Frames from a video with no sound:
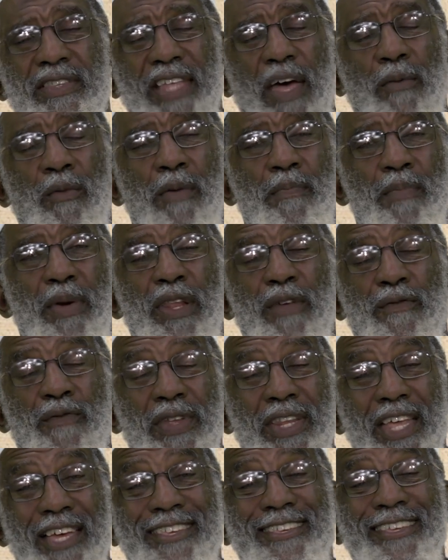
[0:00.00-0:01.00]
of us that will
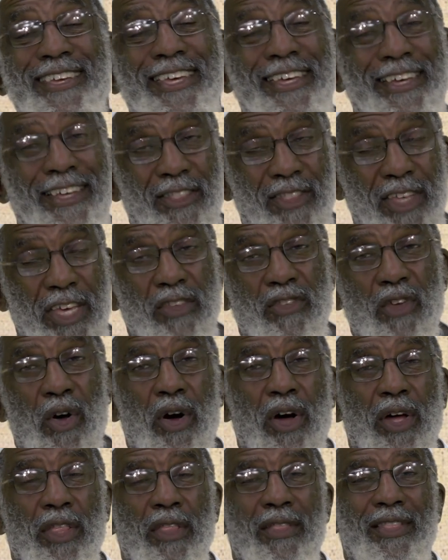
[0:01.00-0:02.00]
benefit us.
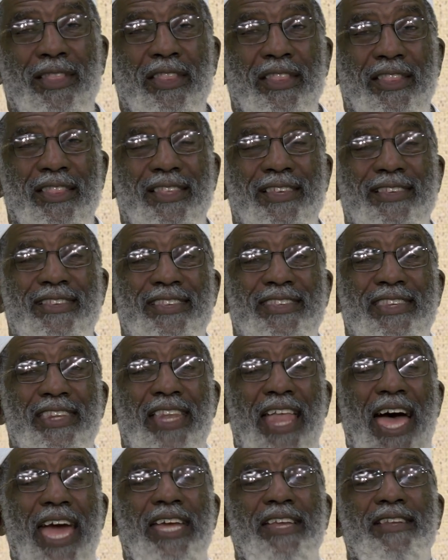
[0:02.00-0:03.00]
This
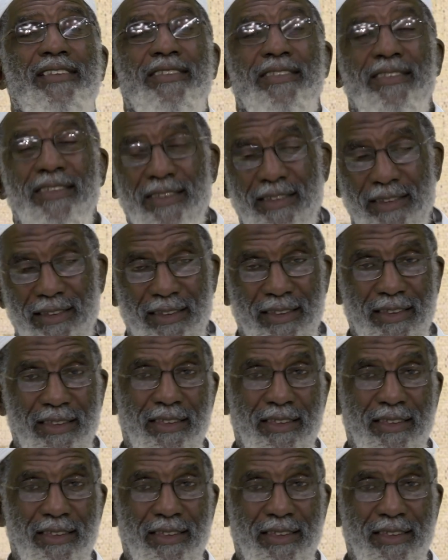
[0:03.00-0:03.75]
is light.